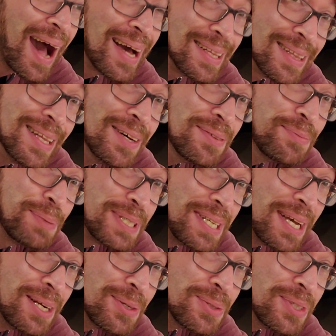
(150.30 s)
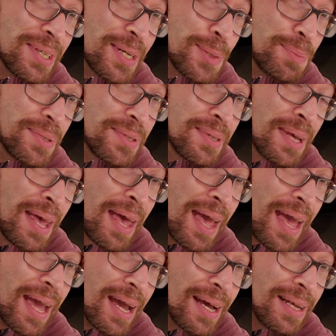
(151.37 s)
I love potato chips,
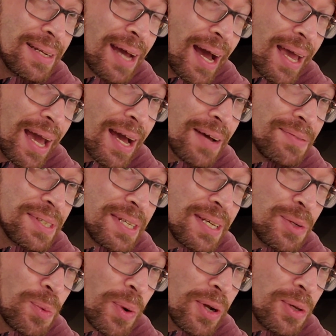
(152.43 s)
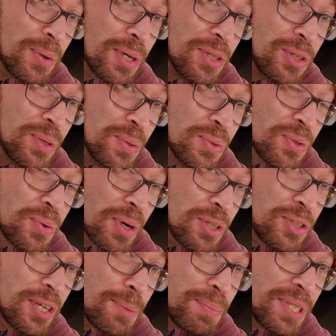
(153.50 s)
and I have seen where you can use
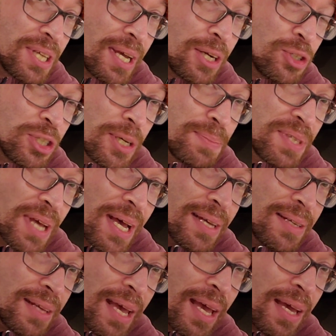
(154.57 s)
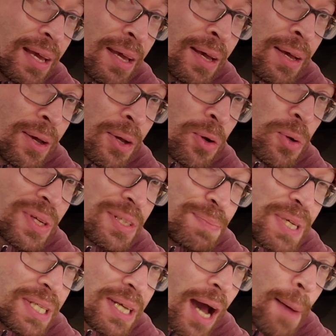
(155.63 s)
crushed up potato chips as a
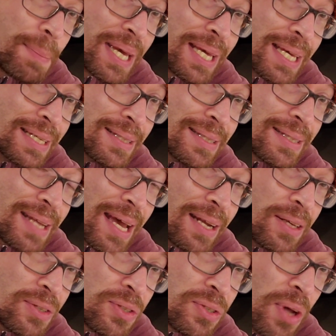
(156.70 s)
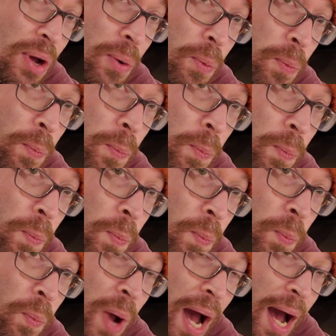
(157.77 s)
crispy topping instead. So
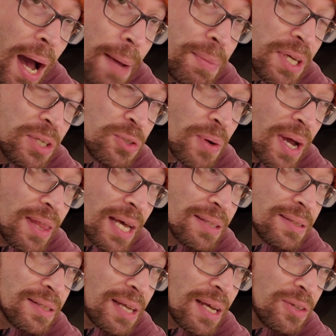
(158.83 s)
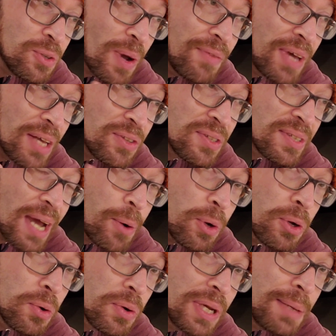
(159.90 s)
I'm going to try that instead. So I've got sour
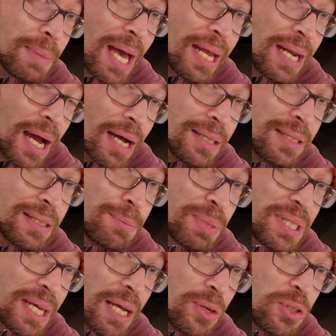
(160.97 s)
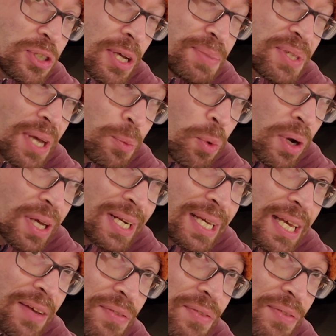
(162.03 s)
cream and onion potato chips, and we're going to